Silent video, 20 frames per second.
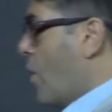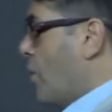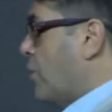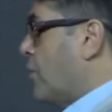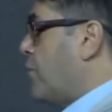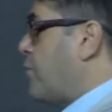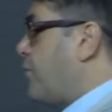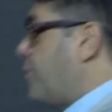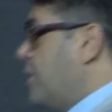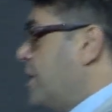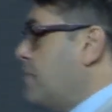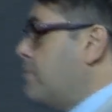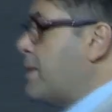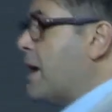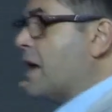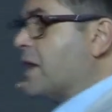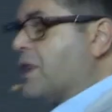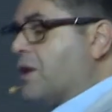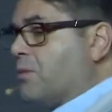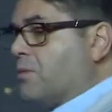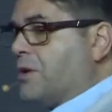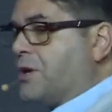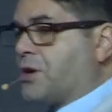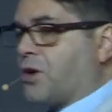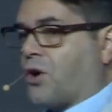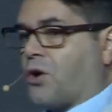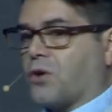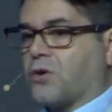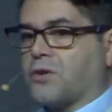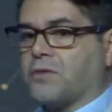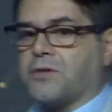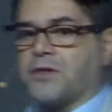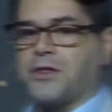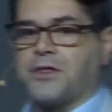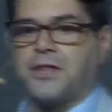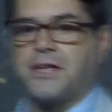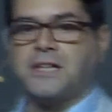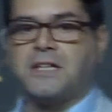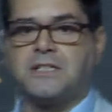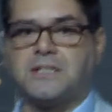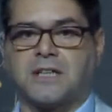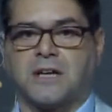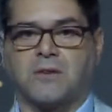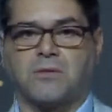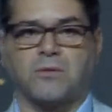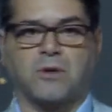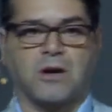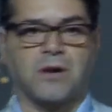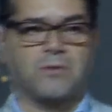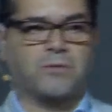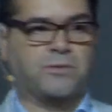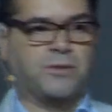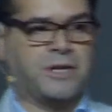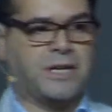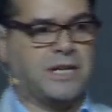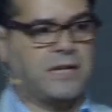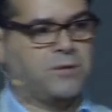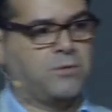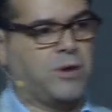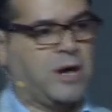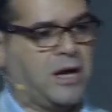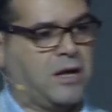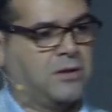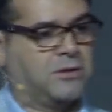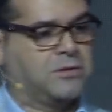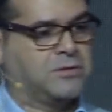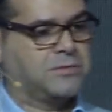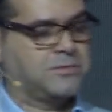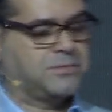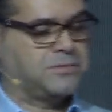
The feedback that we got of the things that worked really well